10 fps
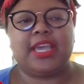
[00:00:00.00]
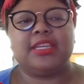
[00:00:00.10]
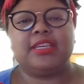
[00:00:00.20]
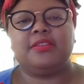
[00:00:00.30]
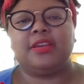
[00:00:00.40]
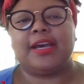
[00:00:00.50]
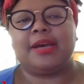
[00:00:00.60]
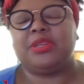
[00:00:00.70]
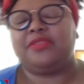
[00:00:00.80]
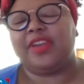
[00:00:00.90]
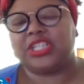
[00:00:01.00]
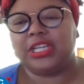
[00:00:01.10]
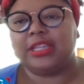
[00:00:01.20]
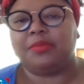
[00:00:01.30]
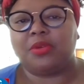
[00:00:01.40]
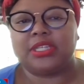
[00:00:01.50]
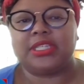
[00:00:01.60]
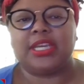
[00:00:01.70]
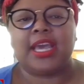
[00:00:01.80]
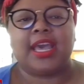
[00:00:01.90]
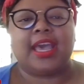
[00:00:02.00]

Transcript: any um, infection in the body.